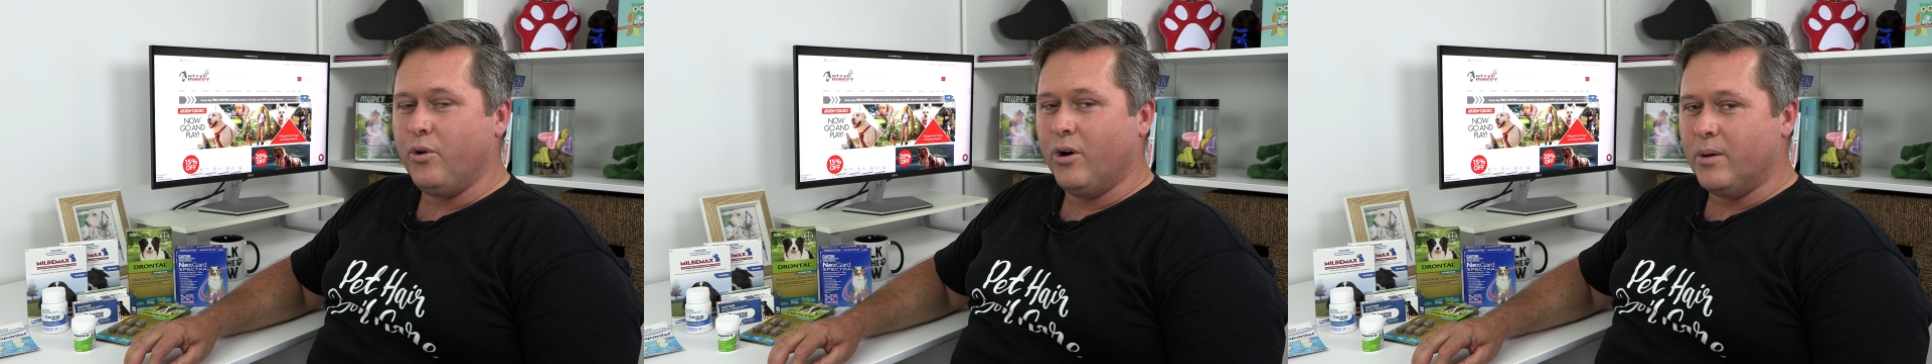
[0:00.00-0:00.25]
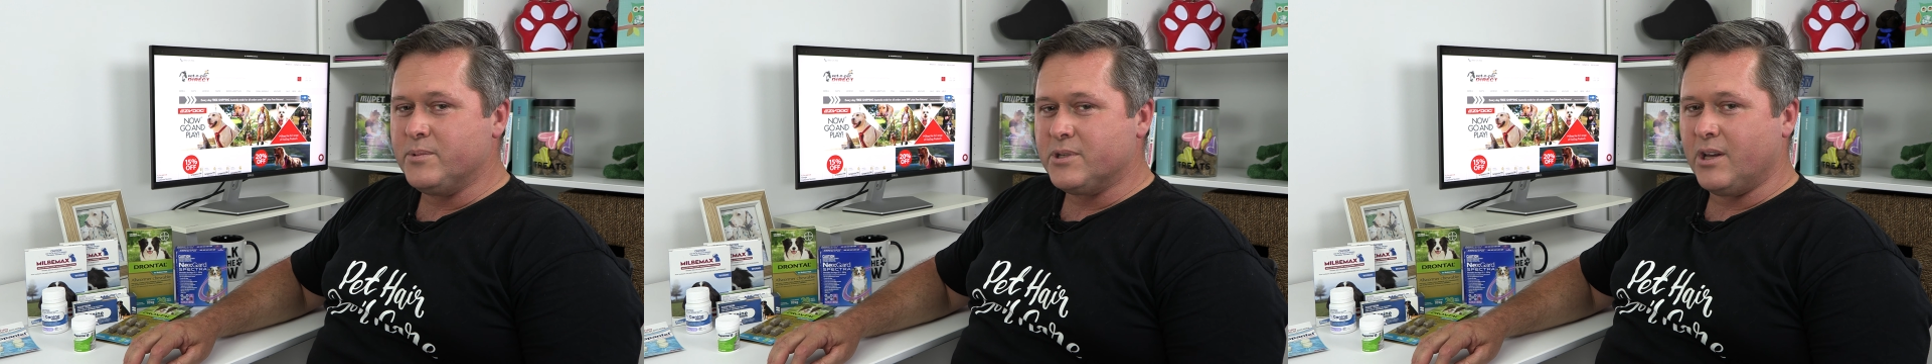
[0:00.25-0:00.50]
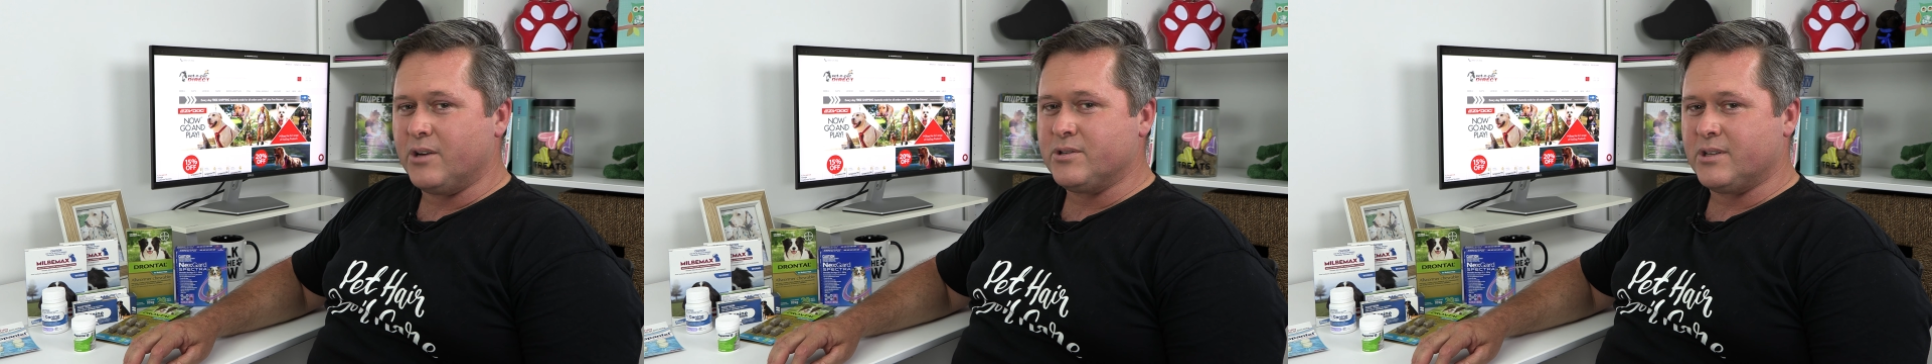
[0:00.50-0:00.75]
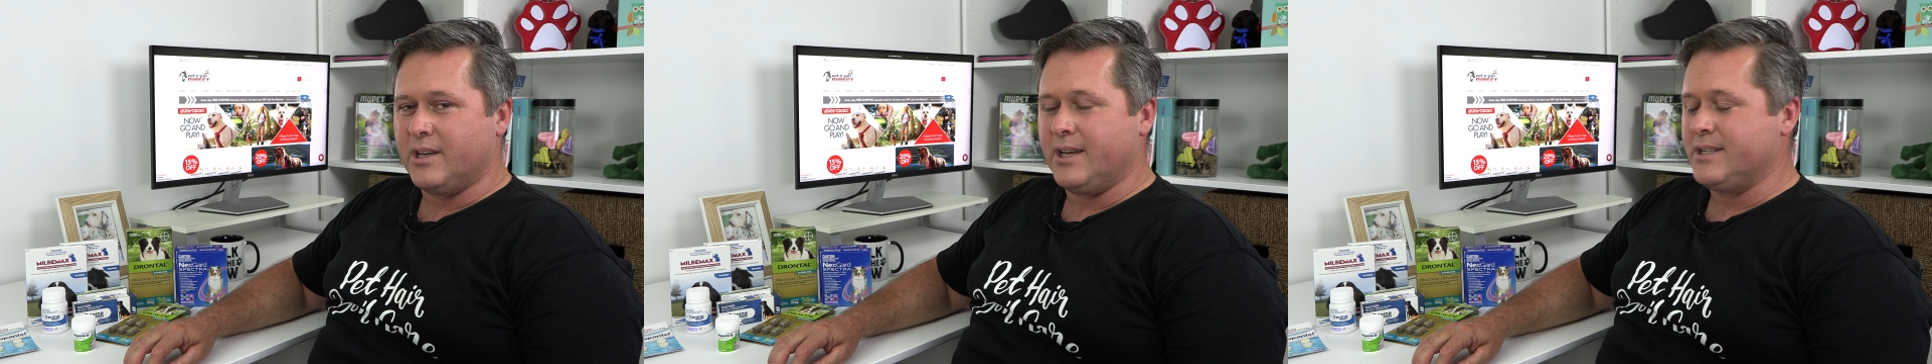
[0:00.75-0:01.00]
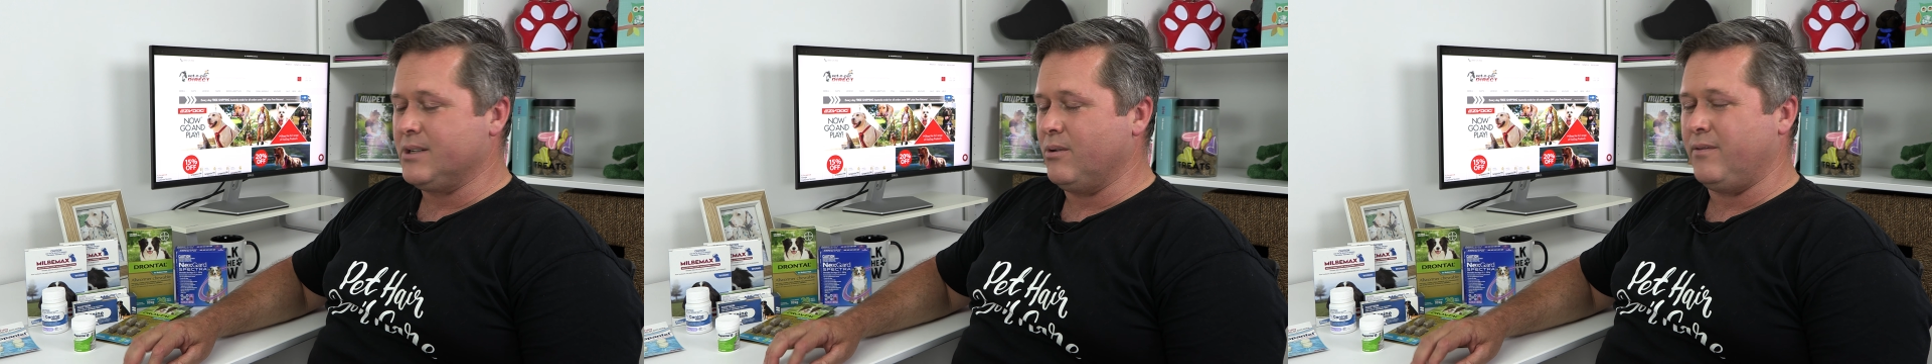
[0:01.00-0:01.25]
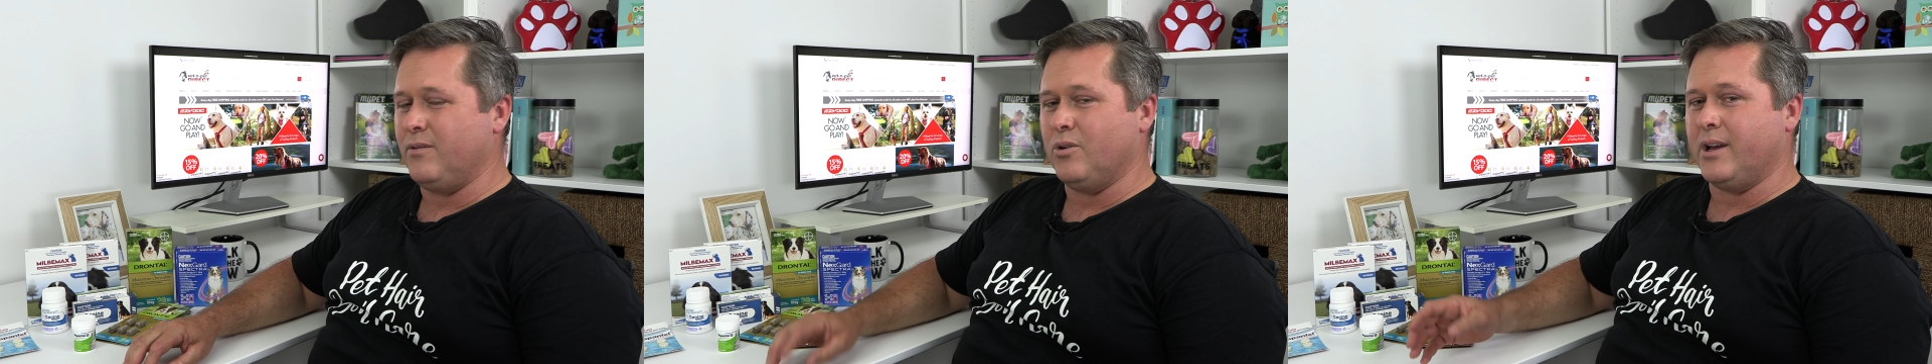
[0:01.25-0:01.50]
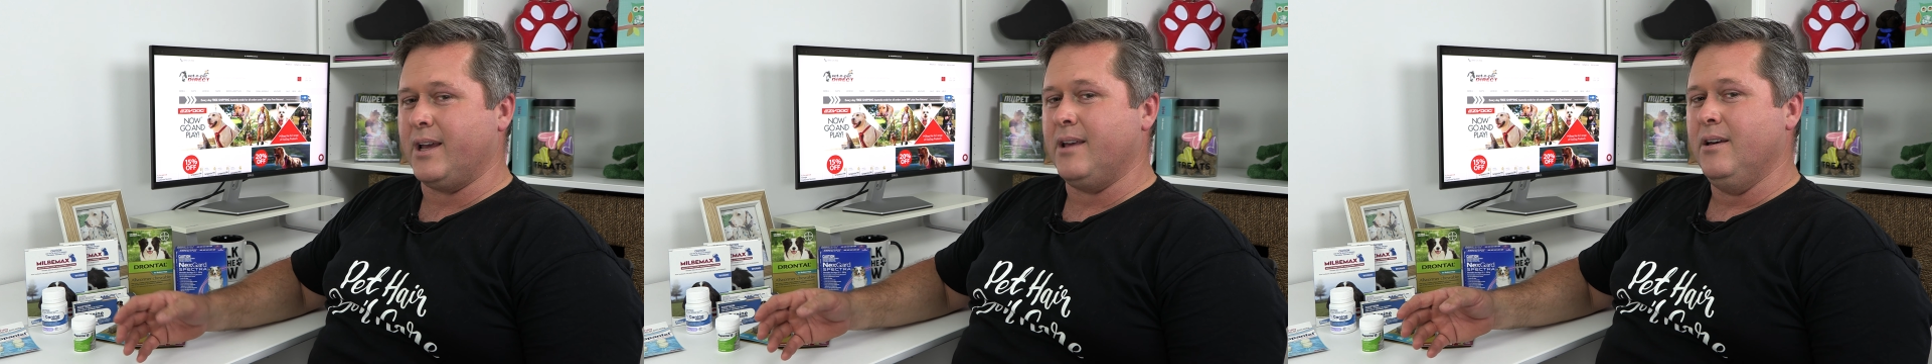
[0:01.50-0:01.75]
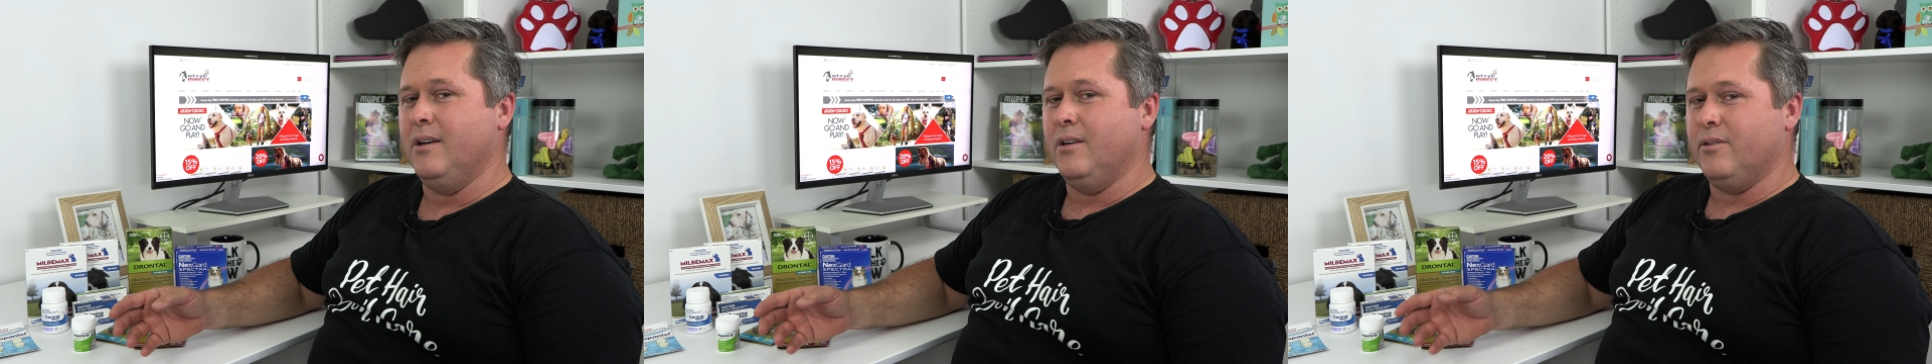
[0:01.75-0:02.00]
times the dose there. So if you've got
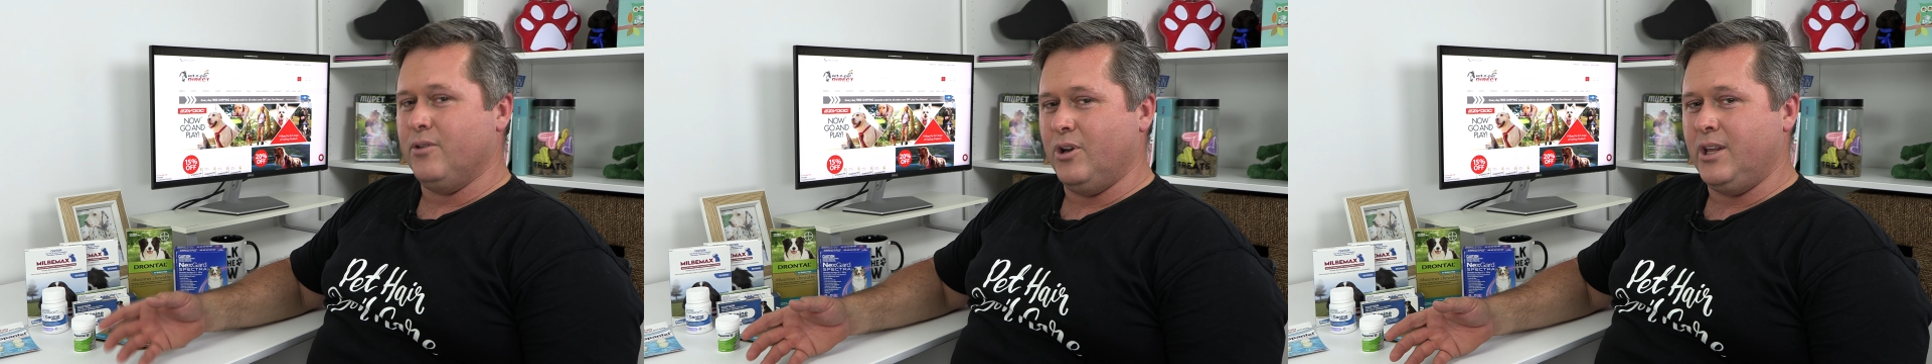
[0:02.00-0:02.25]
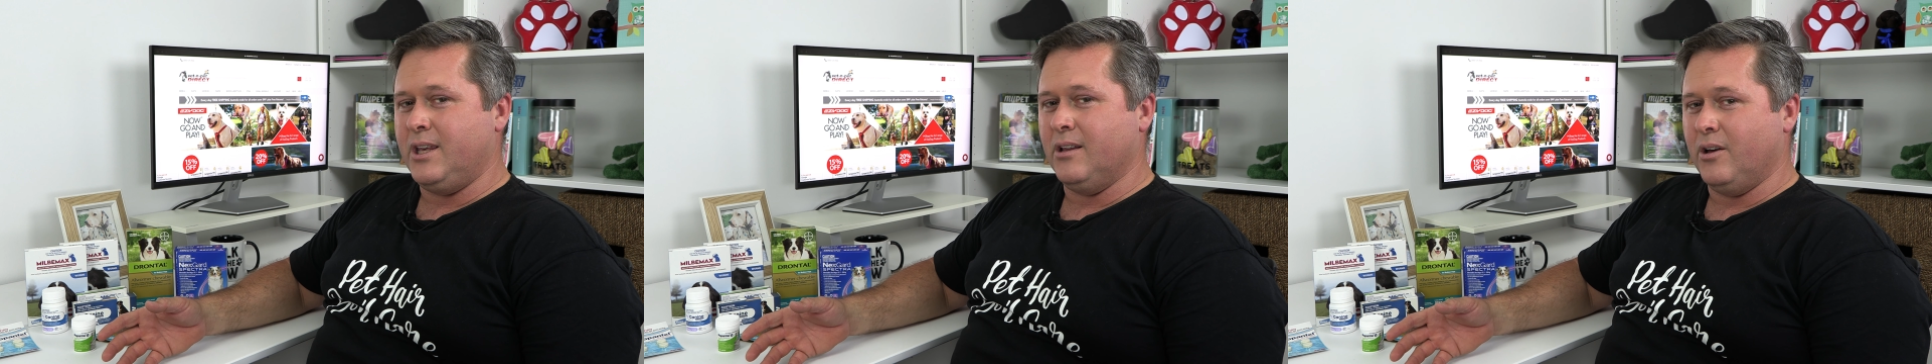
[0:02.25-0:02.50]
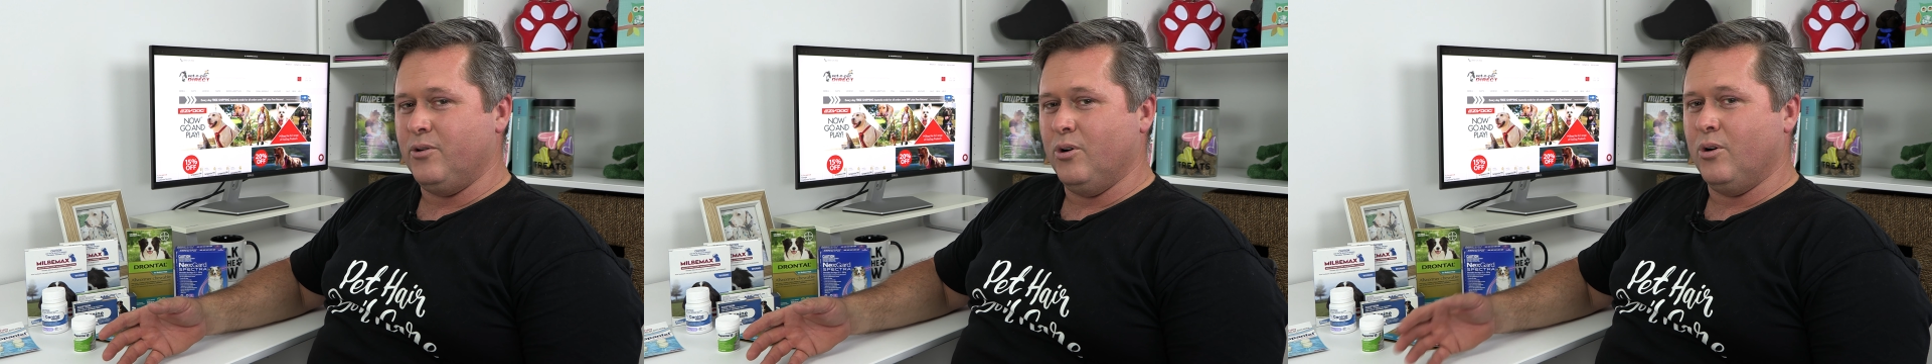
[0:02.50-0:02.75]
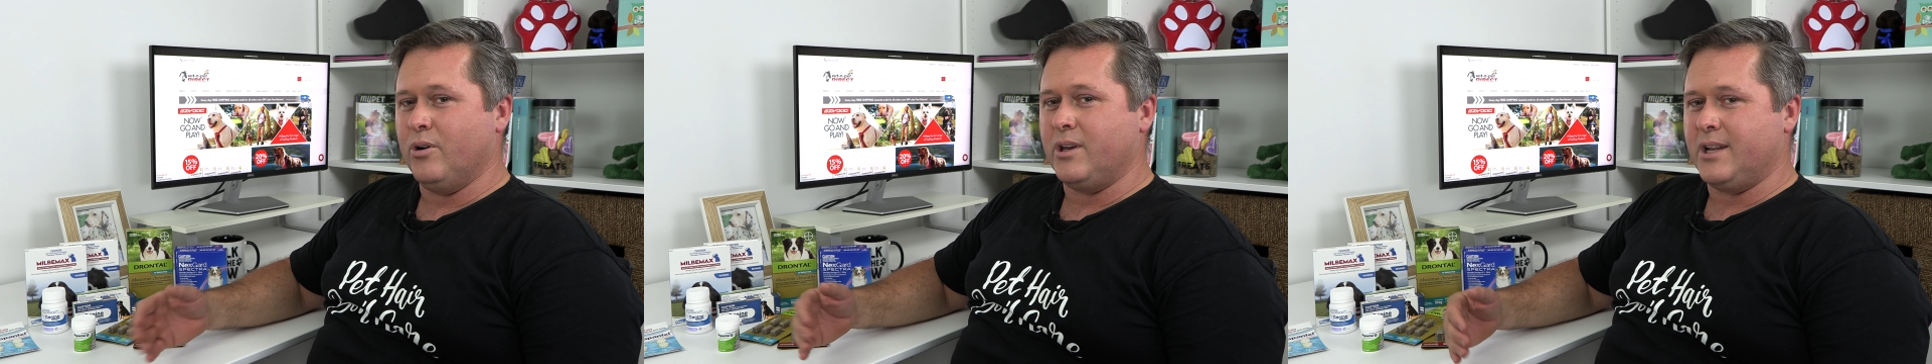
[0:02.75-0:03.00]
a 30 kilo dog,